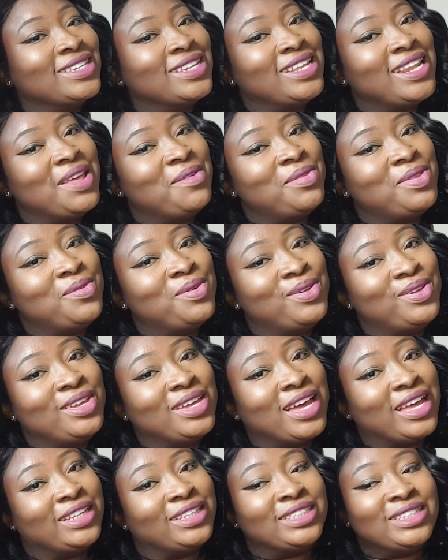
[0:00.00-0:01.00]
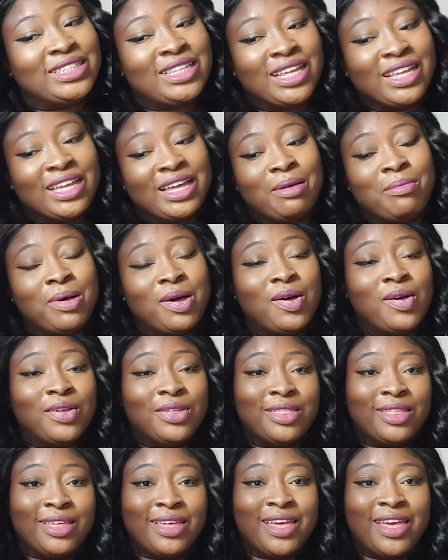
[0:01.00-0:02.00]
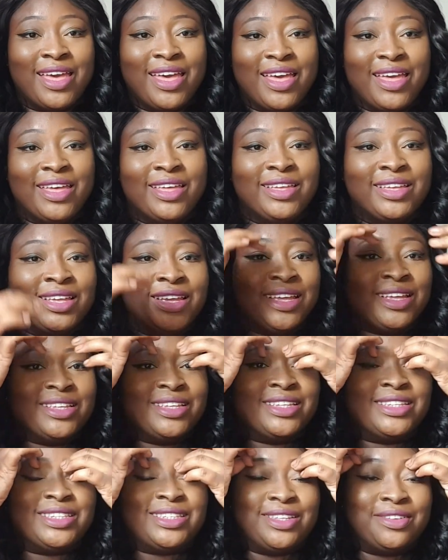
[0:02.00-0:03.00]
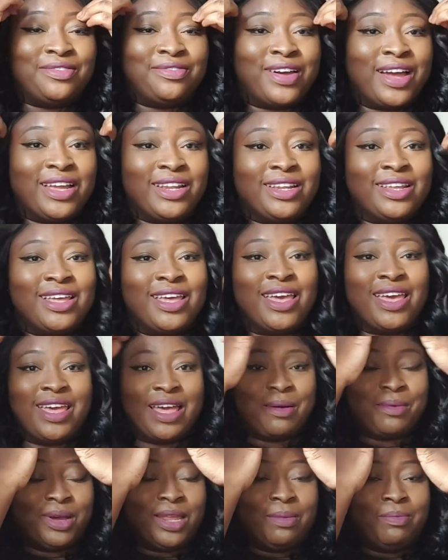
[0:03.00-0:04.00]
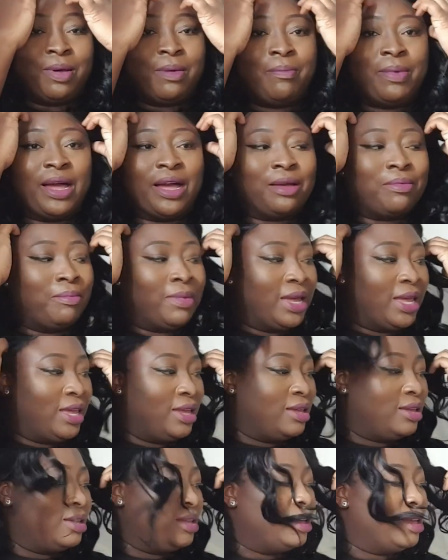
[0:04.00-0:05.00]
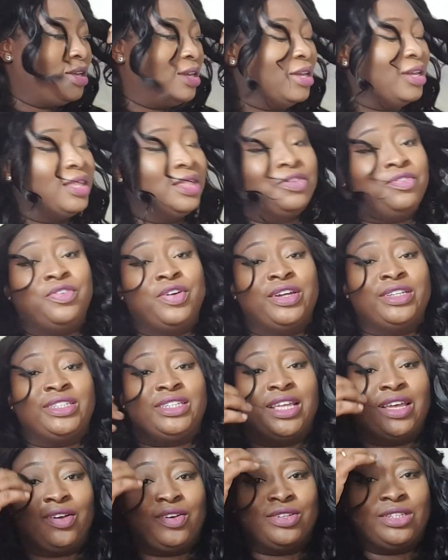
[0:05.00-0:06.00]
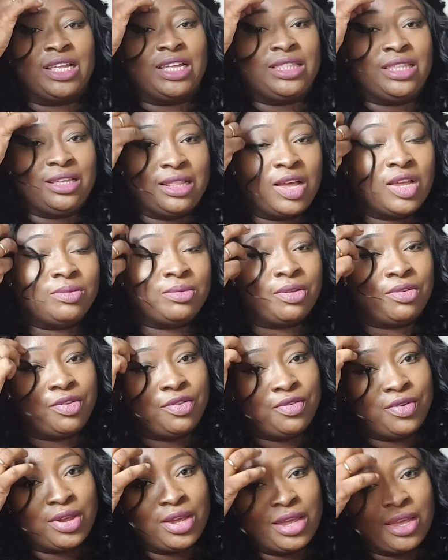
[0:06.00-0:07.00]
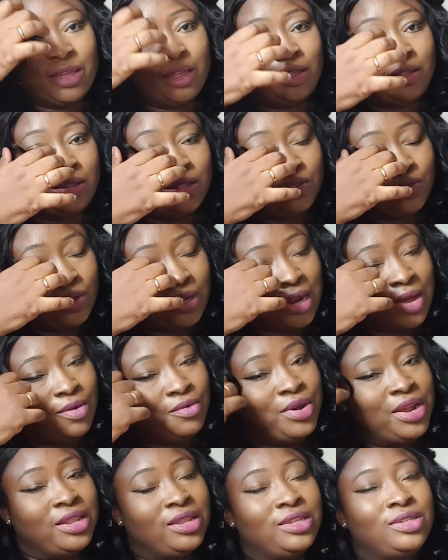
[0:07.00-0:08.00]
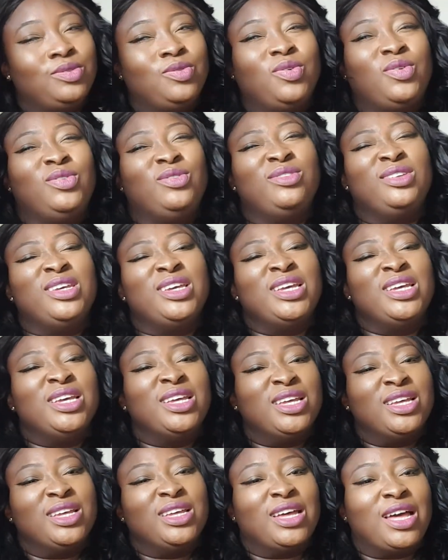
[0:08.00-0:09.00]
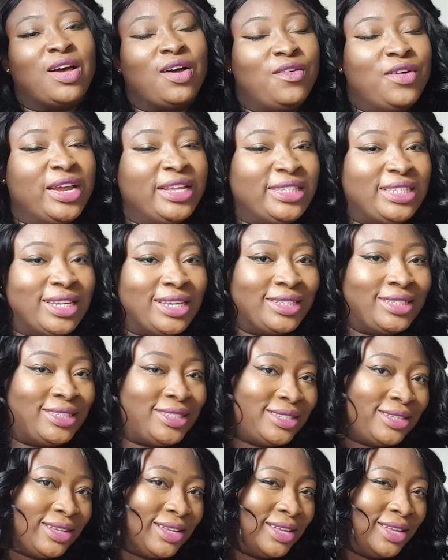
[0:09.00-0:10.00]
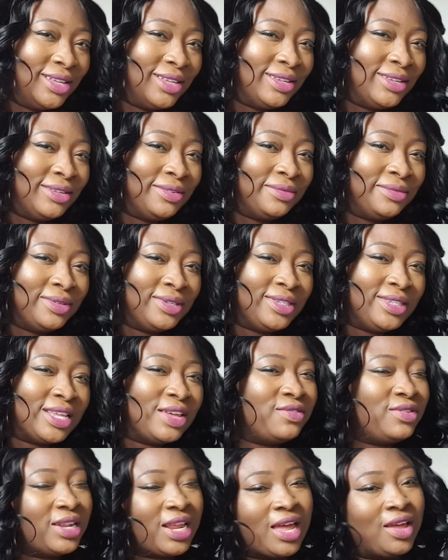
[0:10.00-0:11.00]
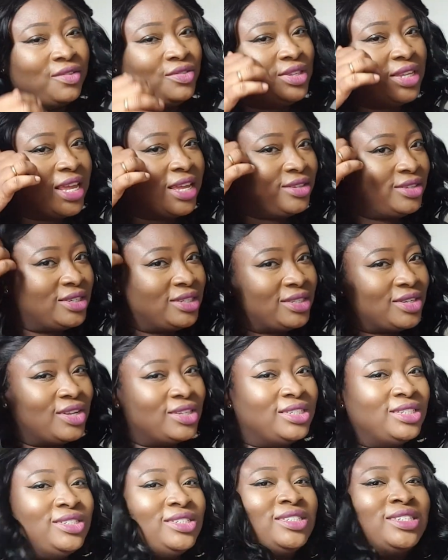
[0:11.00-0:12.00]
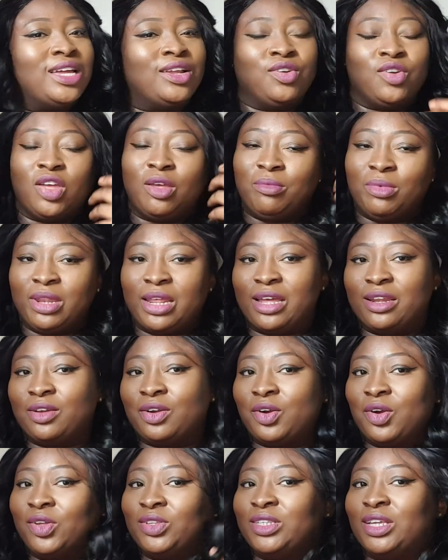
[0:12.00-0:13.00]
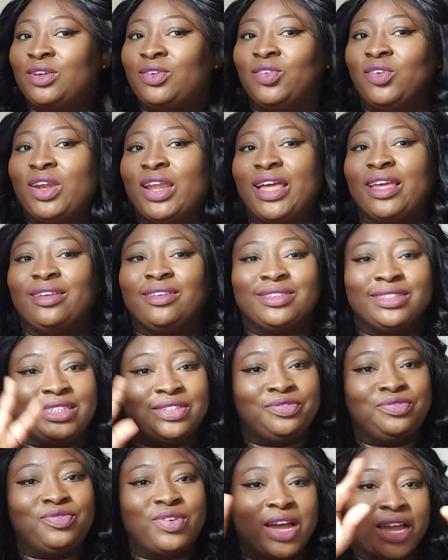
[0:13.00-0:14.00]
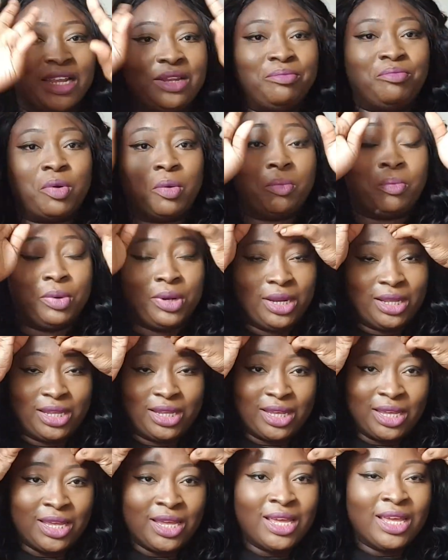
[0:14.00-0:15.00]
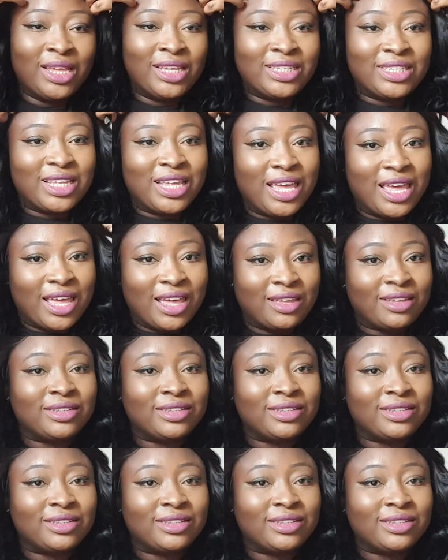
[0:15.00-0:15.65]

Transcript: let me know what you guys think about all the hair this is the final hair i'm gonna put back my the first hair because i think that's my favorite hair this one i'll rate this one i'll rate it uh, 7 out of 10 just because it's just annoying me that the curls are not like defined properly so yeah